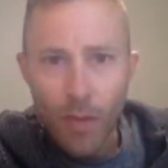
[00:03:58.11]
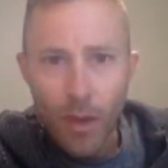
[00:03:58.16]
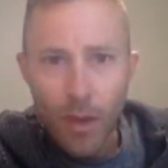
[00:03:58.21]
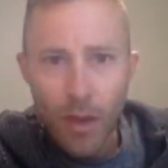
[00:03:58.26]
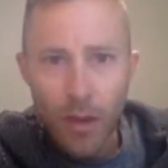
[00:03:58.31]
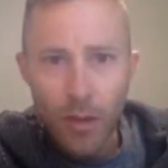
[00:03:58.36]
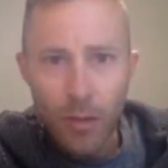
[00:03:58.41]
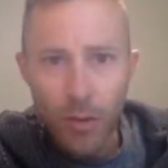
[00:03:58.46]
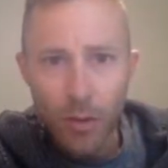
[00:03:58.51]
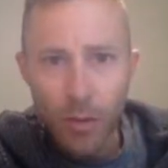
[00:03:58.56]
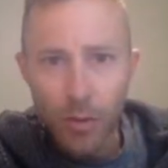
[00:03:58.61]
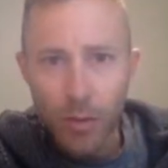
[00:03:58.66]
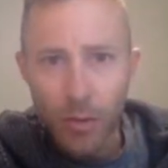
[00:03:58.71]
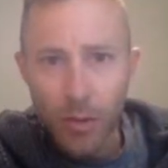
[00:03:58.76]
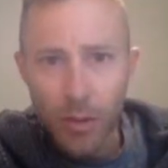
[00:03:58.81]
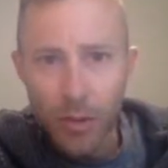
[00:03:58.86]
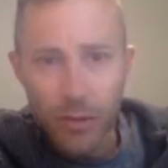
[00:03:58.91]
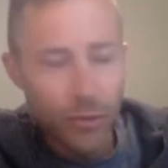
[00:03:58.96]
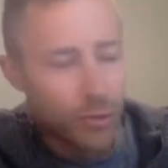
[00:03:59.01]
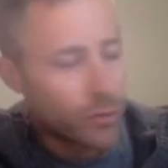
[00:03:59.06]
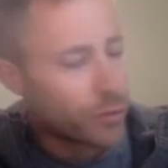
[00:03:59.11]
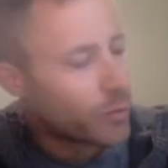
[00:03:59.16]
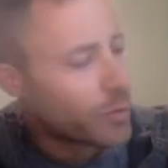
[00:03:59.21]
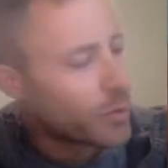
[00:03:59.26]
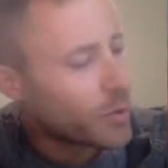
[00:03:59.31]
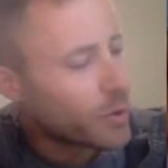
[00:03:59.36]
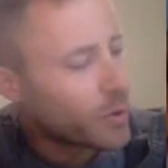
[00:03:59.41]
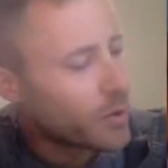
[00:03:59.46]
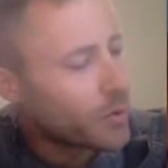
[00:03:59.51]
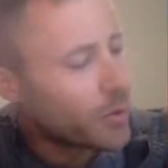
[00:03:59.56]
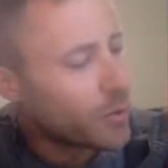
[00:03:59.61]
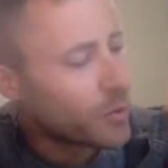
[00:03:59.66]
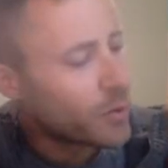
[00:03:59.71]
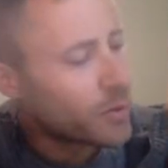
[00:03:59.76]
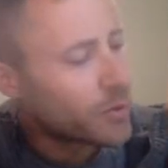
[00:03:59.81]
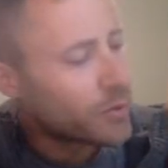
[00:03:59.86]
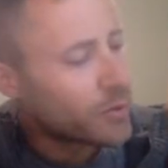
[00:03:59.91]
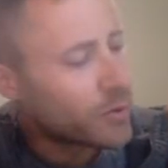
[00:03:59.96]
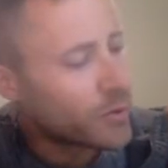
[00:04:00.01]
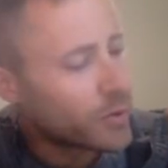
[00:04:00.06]
And what we want to do is we want to know what
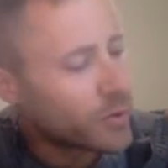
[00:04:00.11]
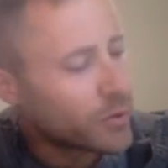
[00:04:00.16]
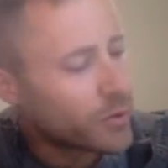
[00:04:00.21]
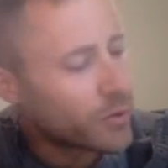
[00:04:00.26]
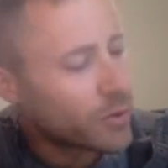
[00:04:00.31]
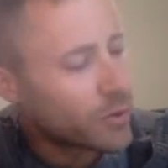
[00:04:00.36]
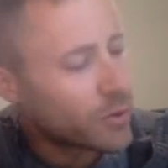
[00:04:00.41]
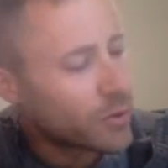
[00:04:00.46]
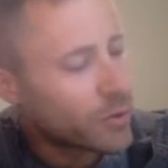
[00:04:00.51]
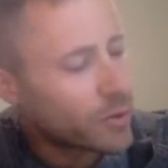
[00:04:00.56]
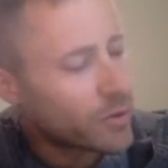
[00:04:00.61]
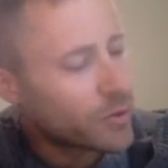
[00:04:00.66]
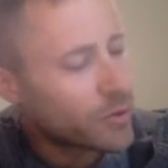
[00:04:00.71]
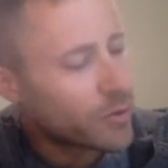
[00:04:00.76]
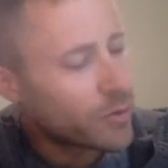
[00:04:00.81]
is the acceleration